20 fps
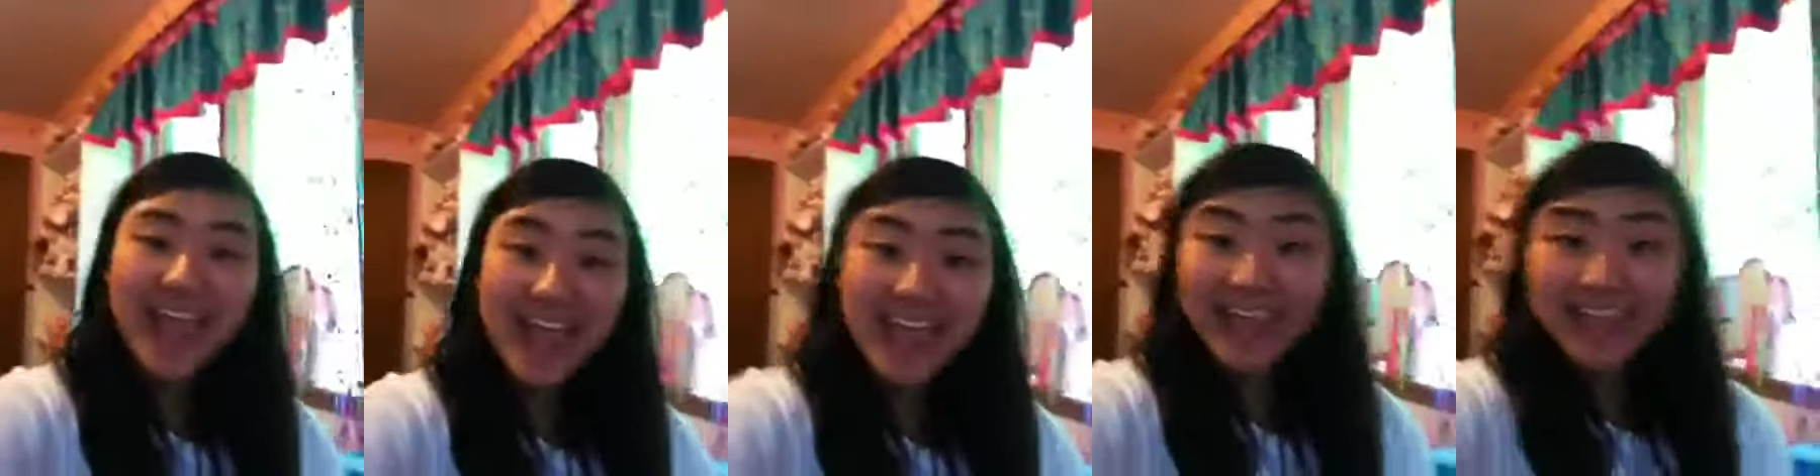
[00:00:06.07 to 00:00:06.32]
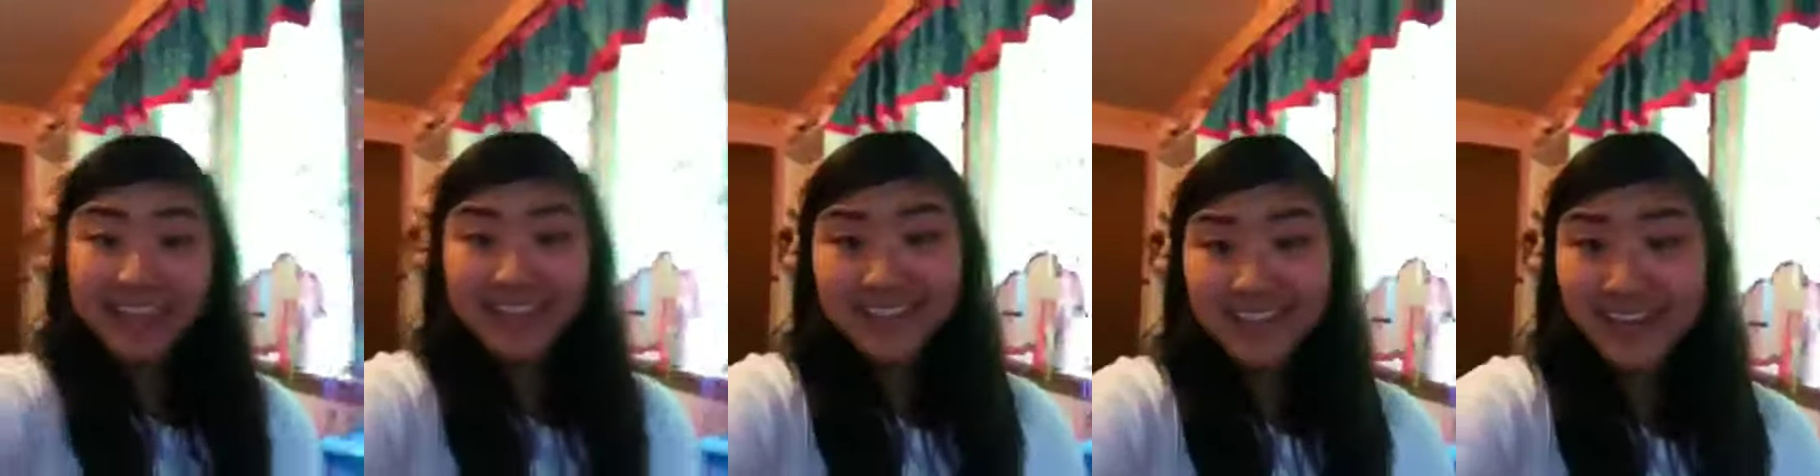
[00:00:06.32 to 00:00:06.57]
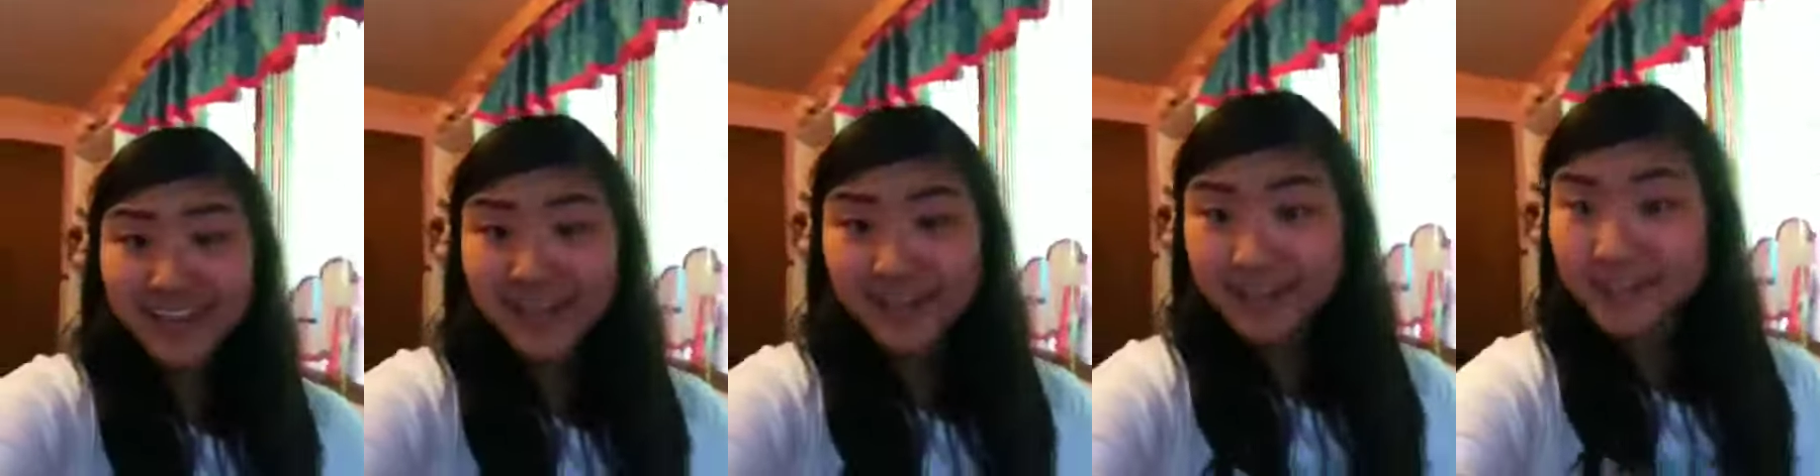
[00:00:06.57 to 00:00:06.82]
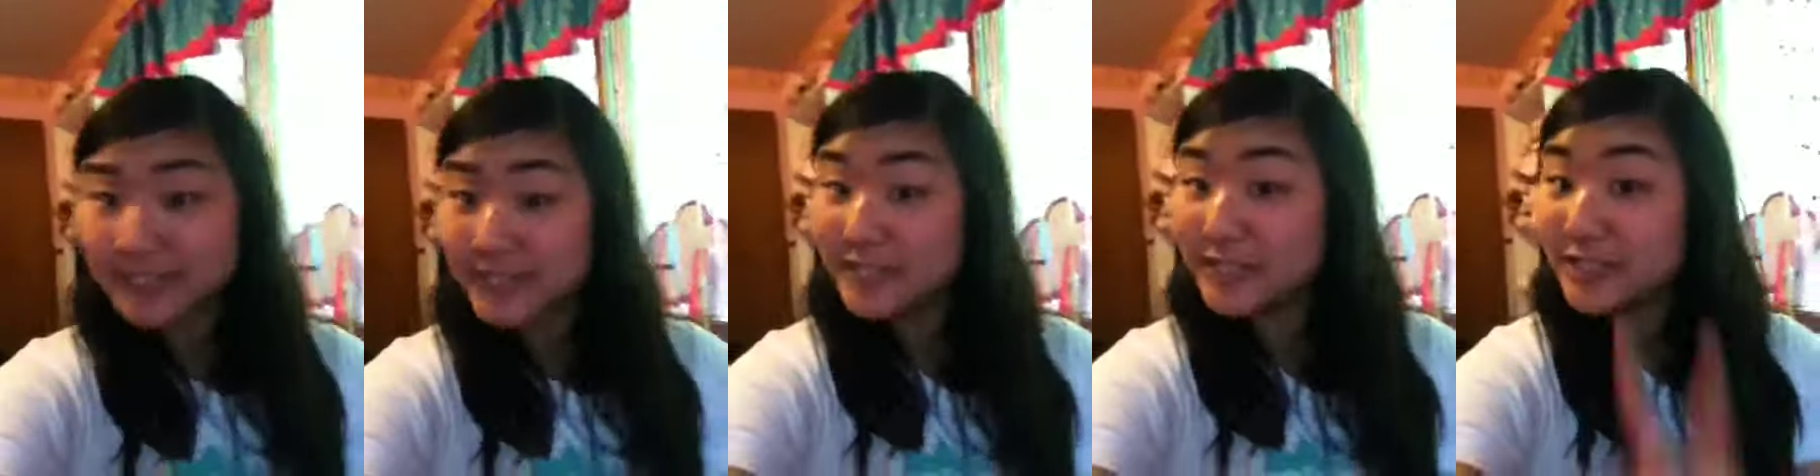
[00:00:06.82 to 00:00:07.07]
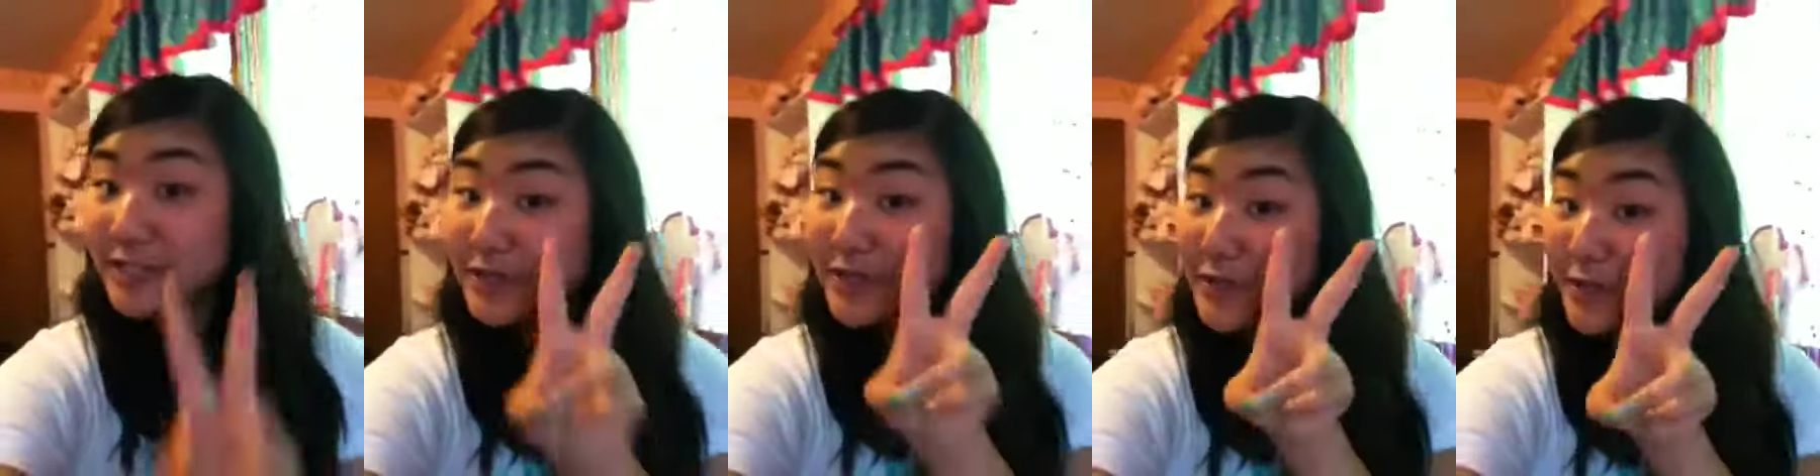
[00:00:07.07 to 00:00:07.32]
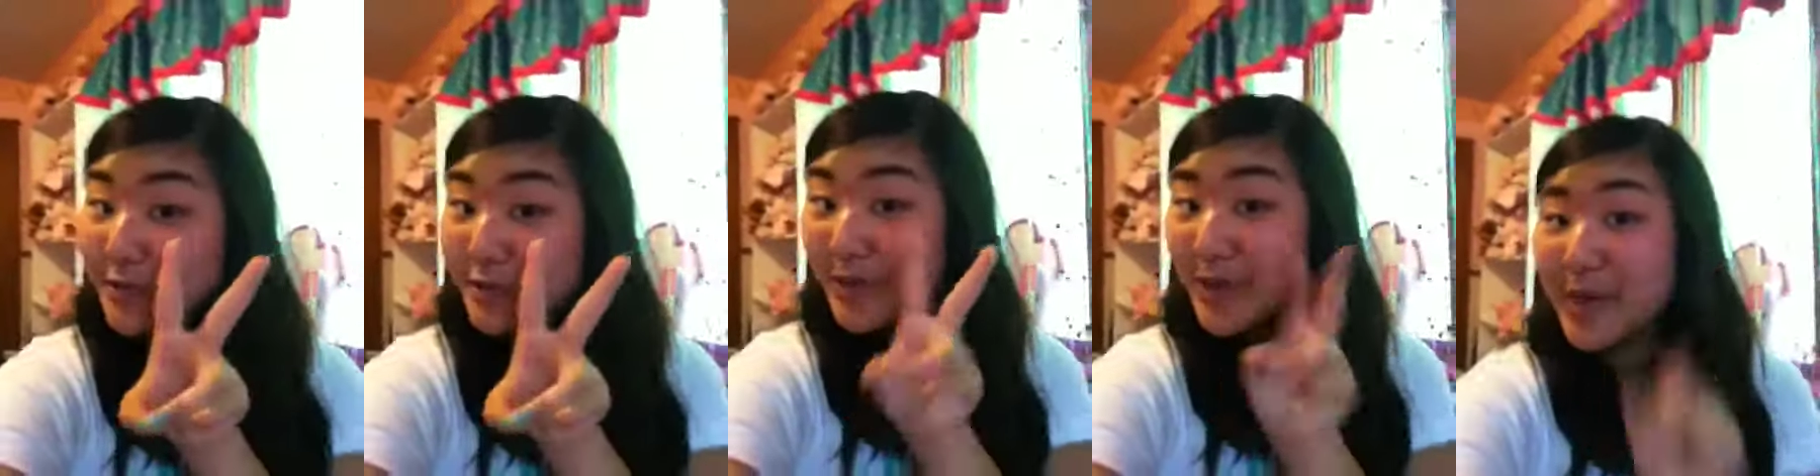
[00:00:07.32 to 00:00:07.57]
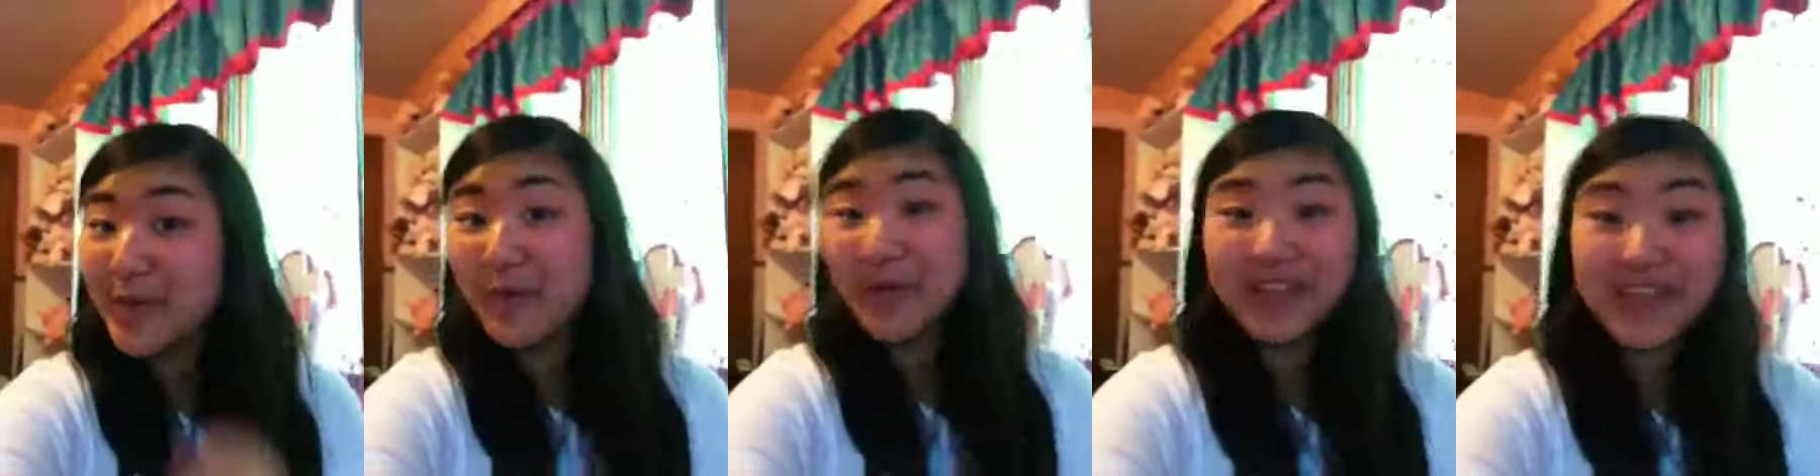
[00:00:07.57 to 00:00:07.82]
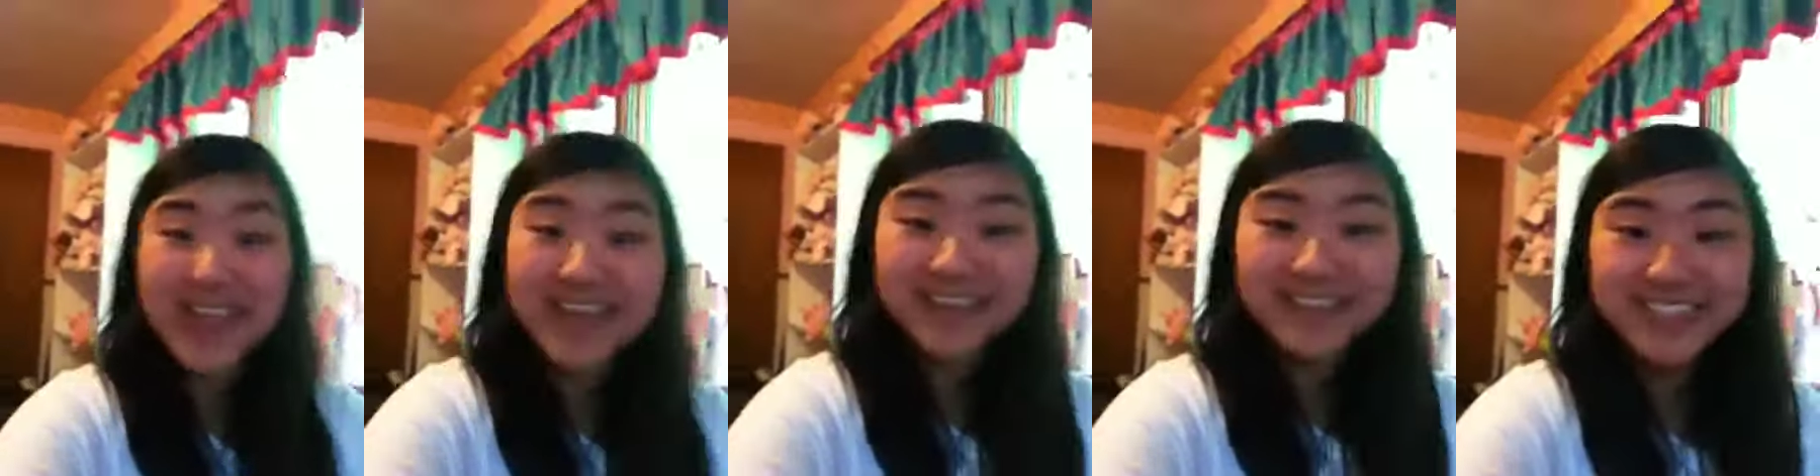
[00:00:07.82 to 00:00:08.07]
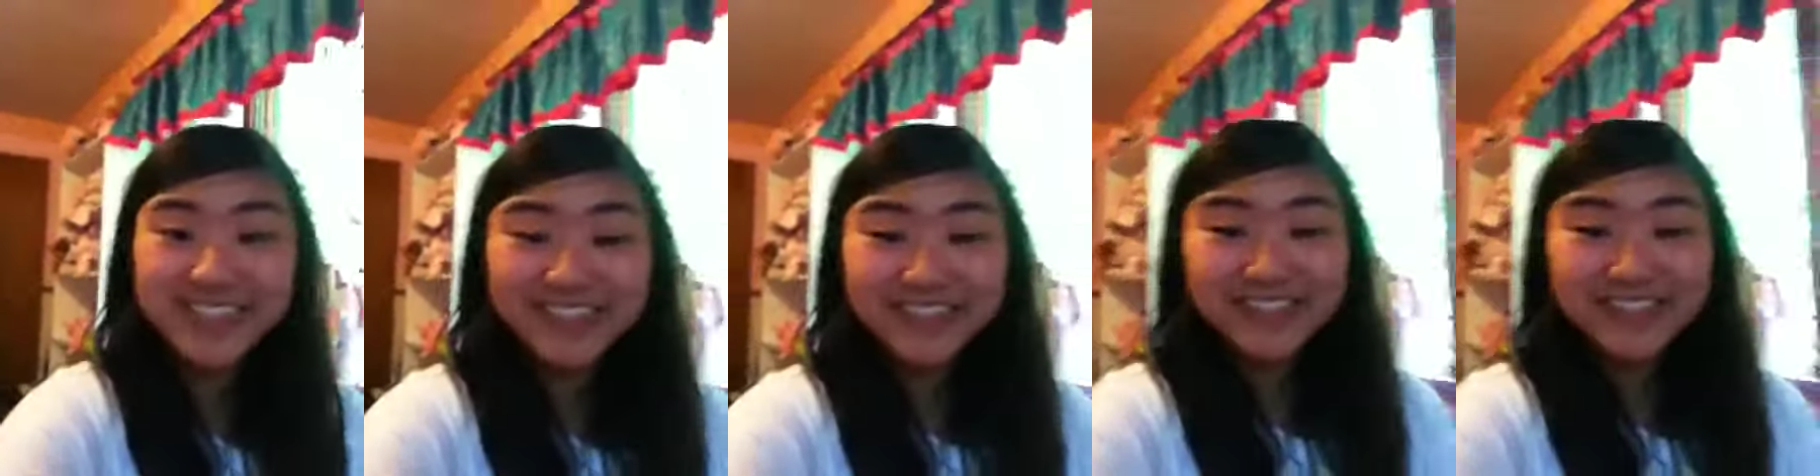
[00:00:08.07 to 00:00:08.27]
and I got it two whole hours